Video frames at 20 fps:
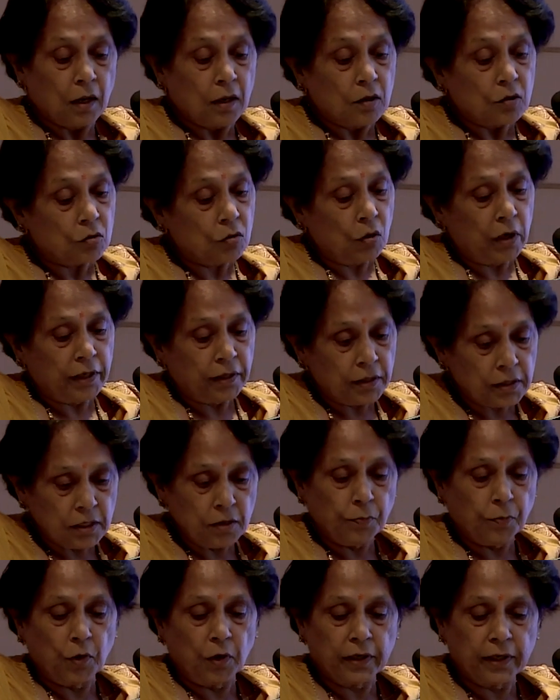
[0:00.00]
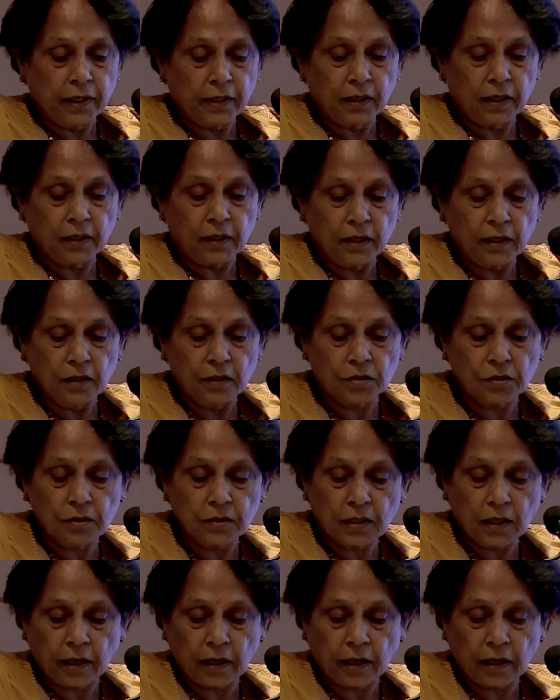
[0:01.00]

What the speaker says: So it is important that clinicians